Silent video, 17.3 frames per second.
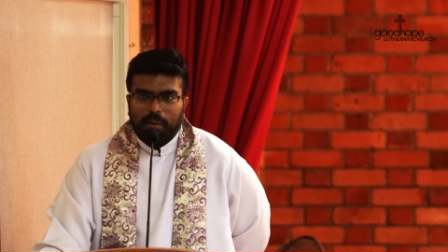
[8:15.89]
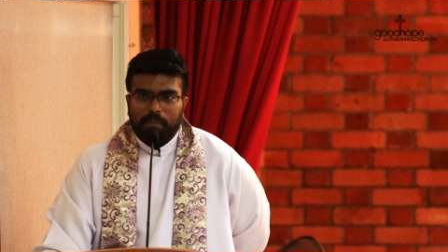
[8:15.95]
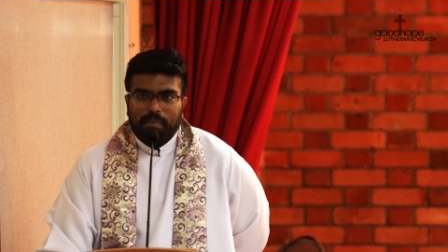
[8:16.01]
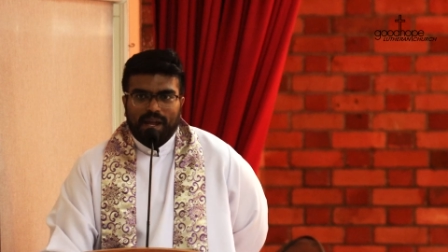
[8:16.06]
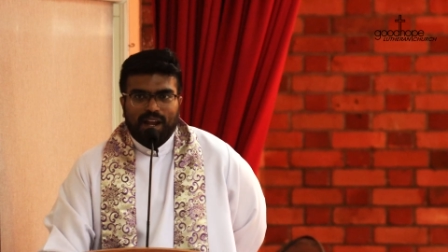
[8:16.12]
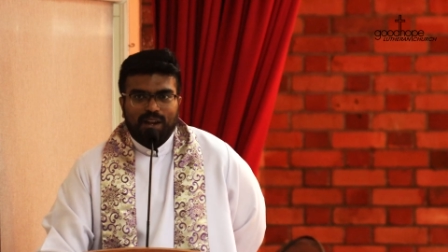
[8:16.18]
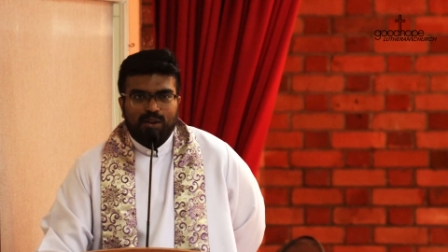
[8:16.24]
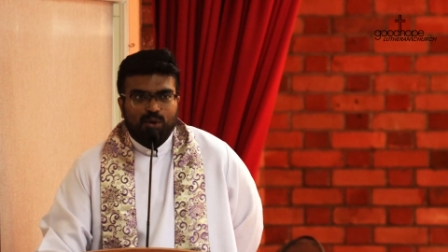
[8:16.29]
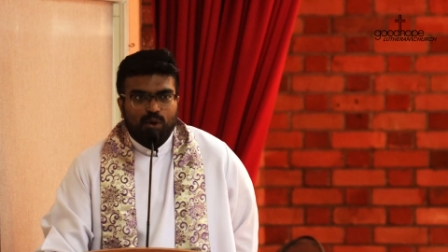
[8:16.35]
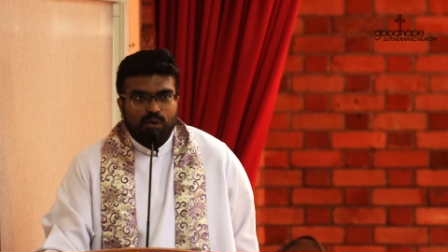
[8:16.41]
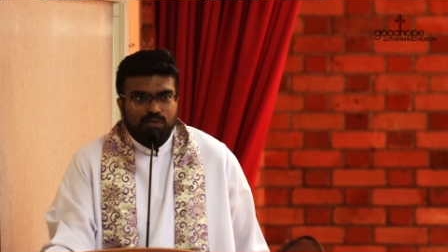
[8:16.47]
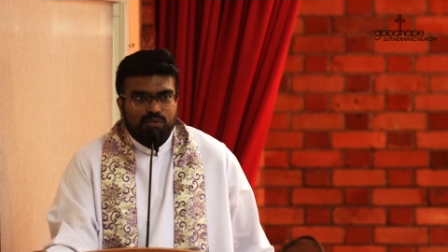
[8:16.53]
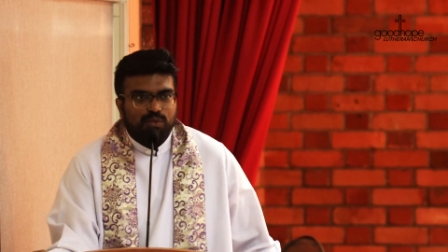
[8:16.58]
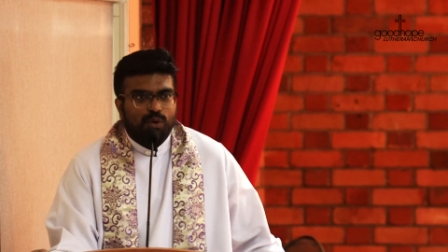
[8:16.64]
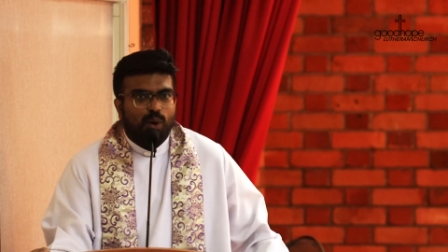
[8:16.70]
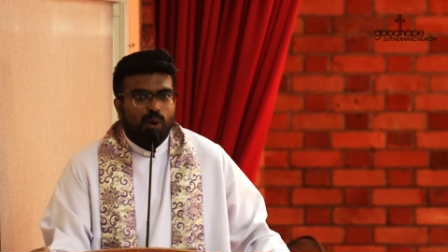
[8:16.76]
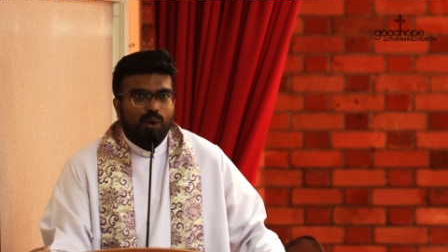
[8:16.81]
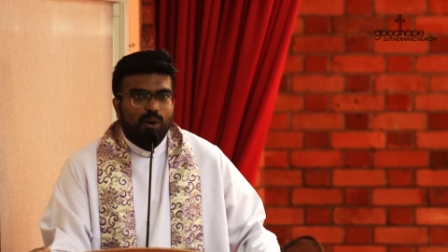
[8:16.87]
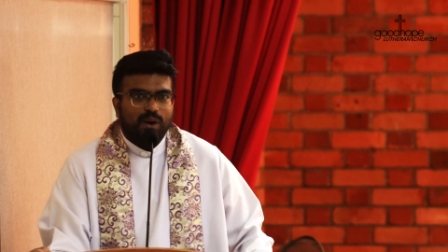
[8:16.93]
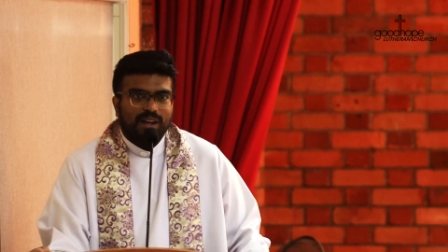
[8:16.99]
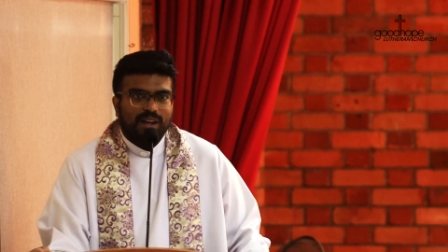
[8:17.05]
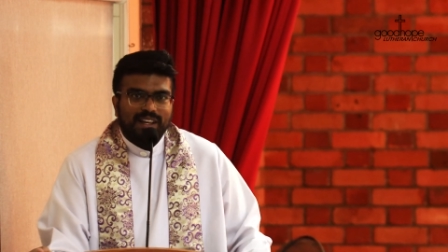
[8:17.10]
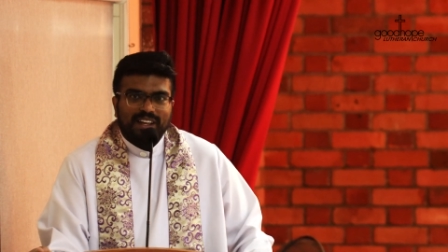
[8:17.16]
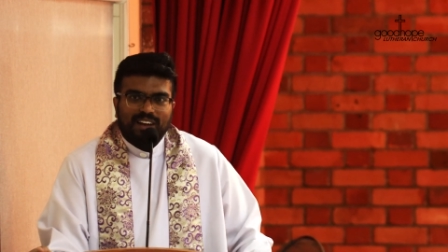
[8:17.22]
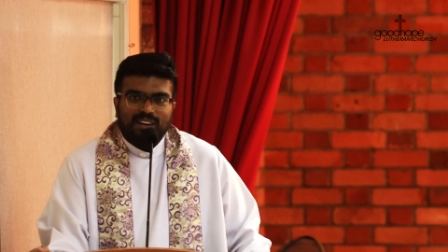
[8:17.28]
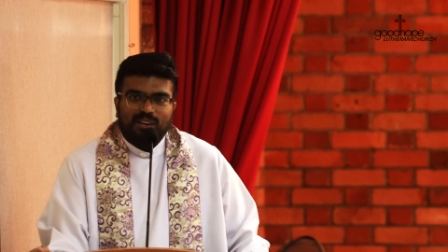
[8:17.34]
Maybe I'll go for,
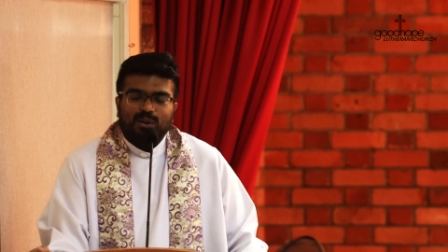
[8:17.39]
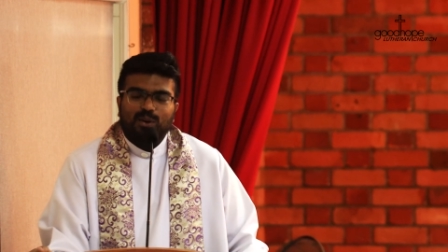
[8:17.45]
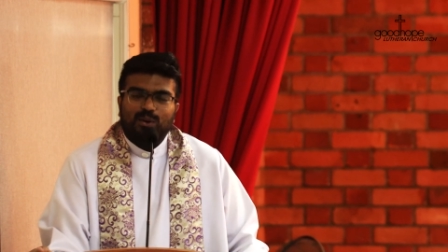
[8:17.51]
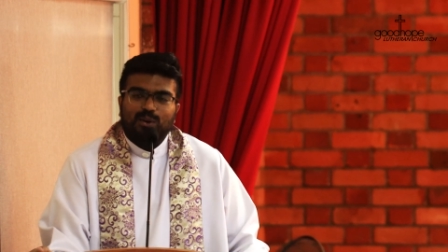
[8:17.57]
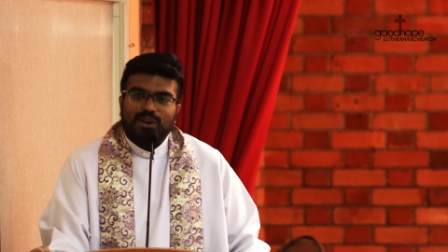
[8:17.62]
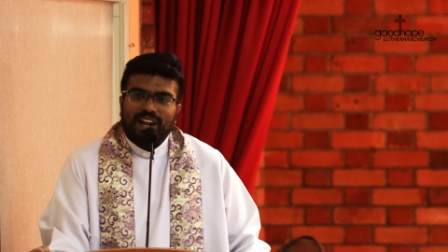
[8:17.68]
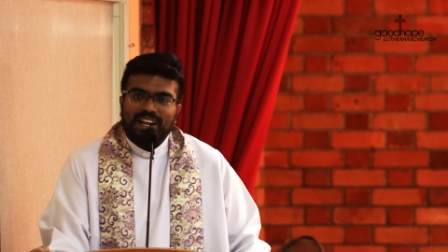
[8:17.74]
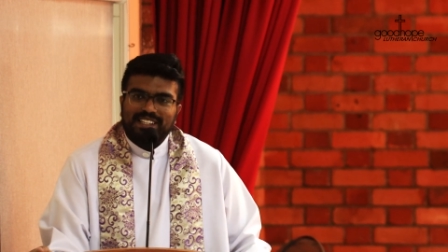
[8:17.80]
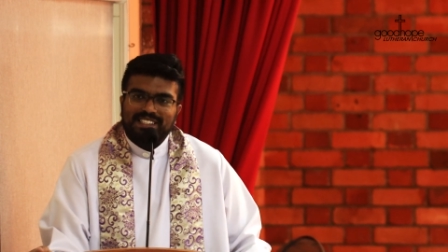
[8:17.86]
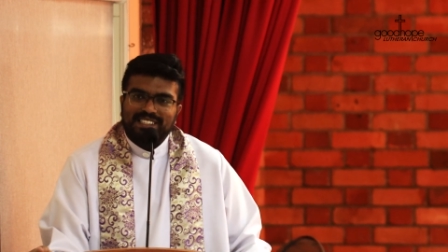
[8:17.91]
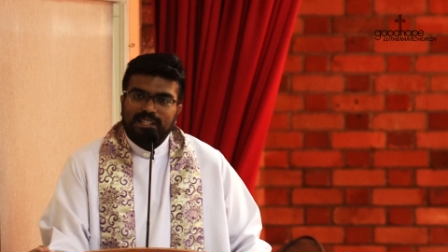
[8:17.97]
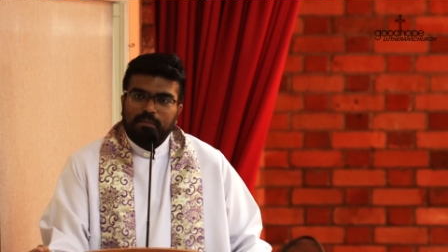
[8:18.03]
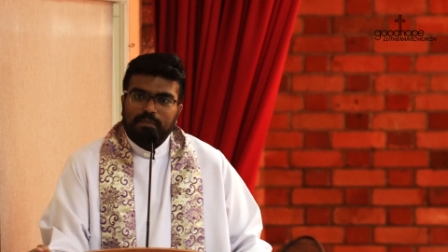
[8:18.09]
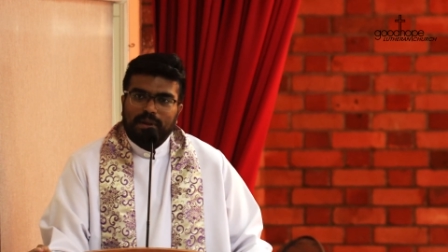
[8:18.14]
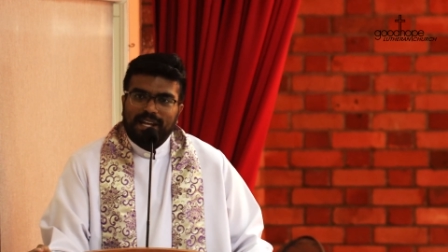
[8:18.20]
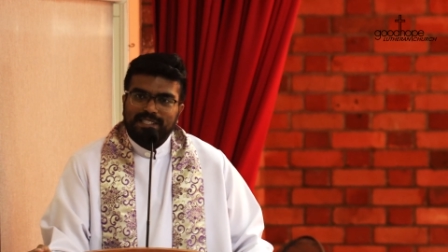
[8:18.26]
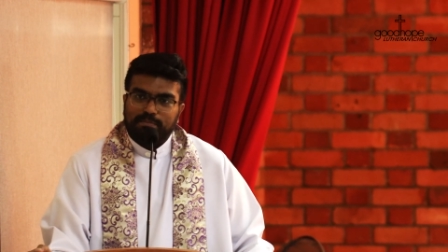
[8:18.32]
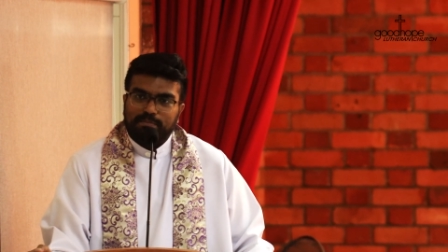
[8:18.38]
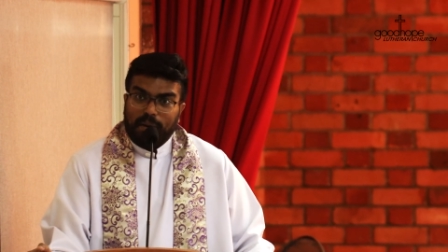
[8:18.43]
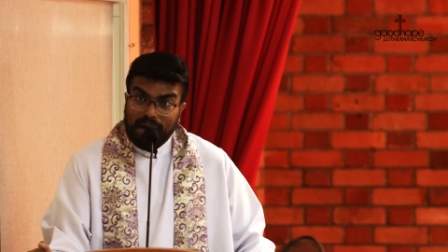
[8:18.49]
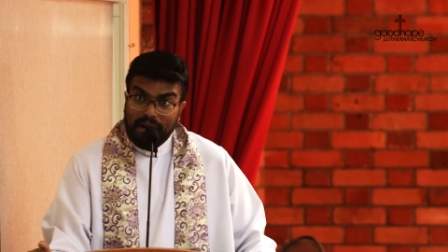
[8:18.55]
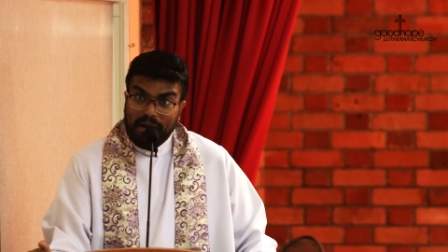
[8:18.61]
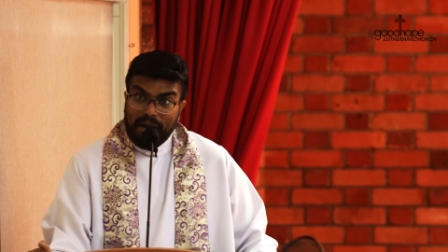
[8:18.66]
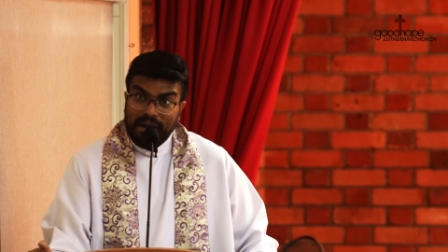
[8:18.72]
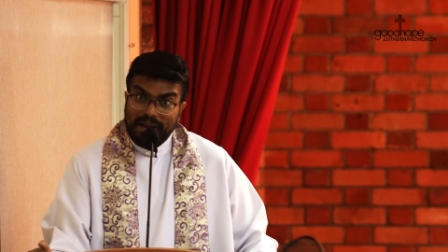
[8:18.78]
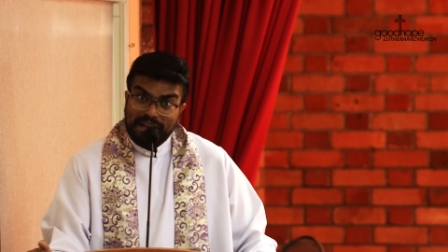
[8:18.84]
oh, right, some nice
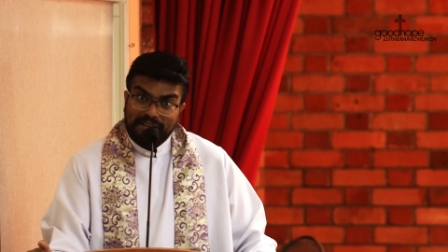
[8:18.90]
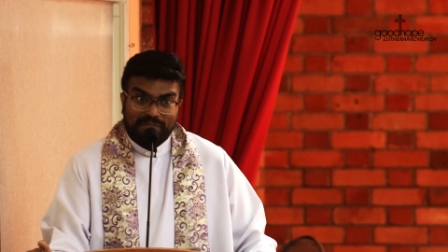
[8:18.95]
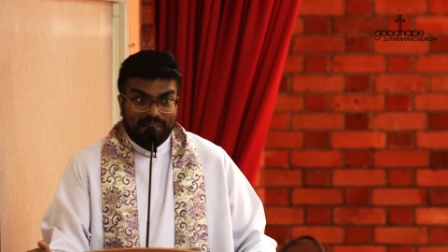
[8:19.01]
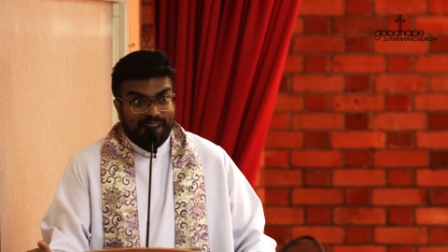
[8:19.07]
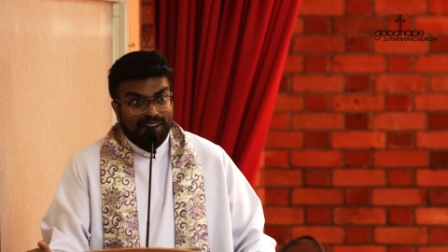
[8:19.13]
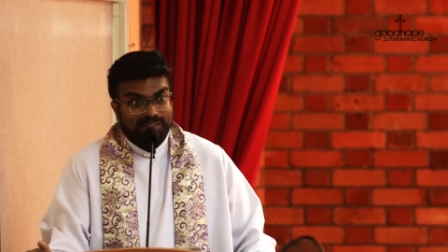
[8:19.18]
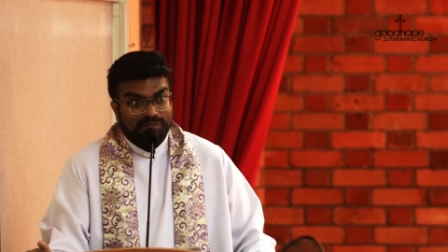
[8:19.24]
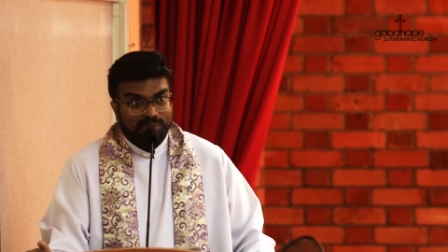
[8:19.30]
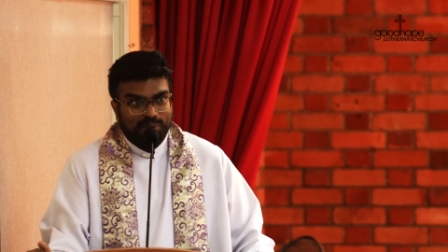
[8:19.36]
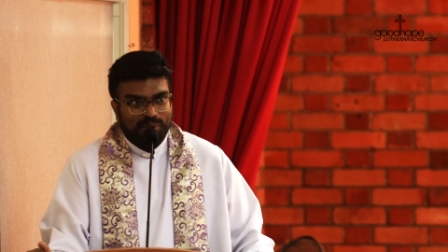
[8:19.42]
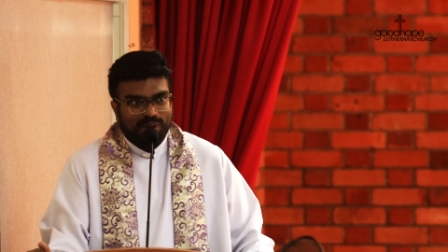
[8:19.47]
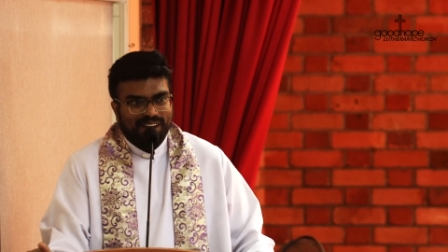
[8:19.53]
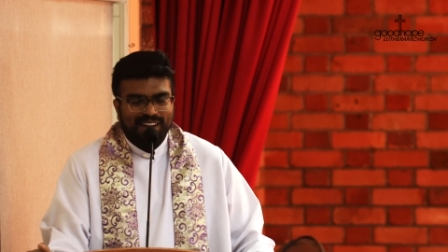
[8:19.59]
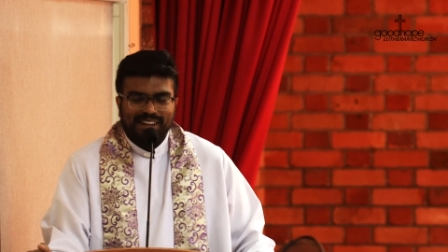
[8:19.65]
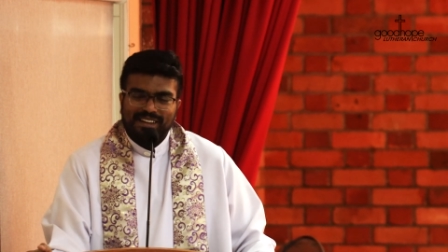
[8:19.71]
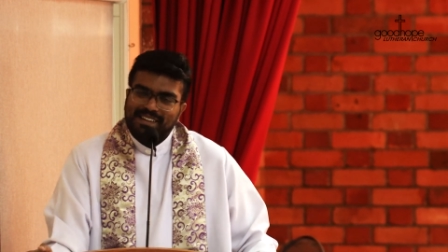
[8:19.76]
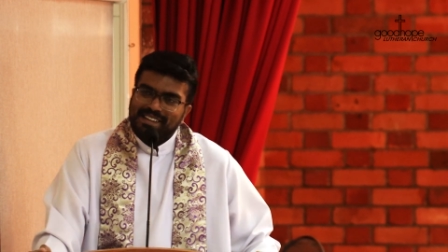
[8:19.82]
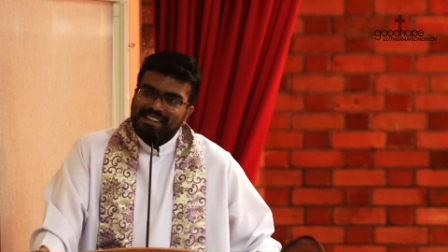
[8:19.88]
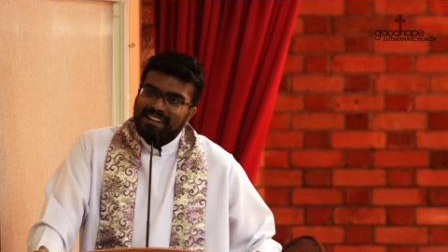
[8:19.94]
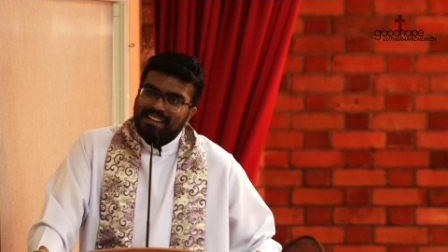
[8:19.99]
banana leaf light food, huh?